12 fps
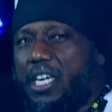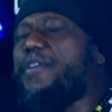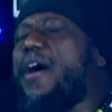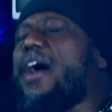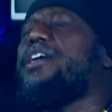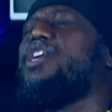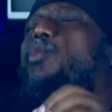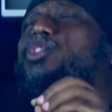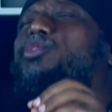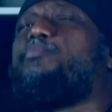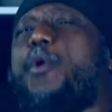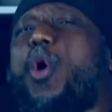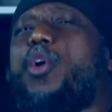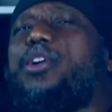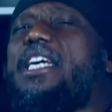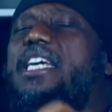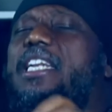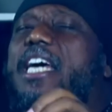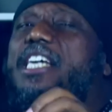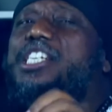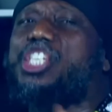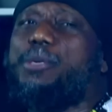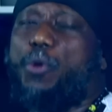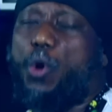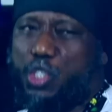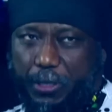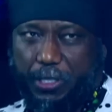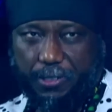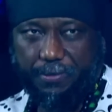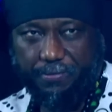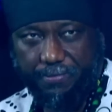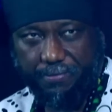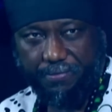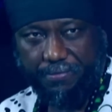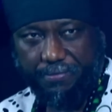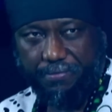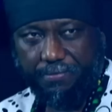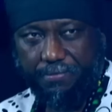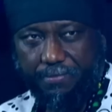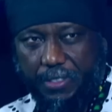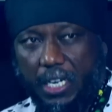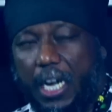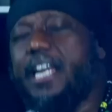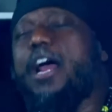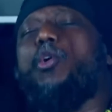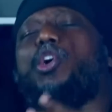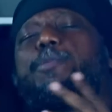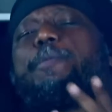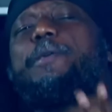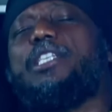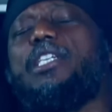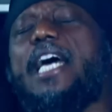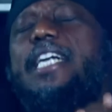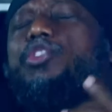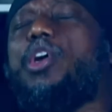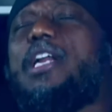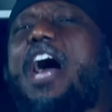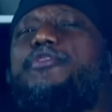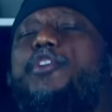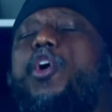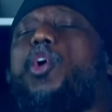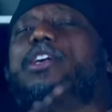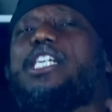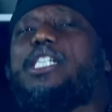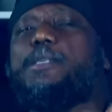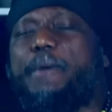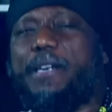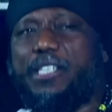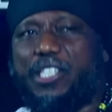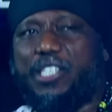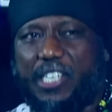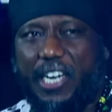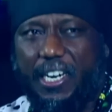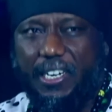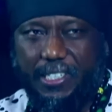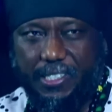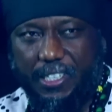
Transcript: In fact, he was born in a cheap hospital. In a hospital that did not have all the specialists.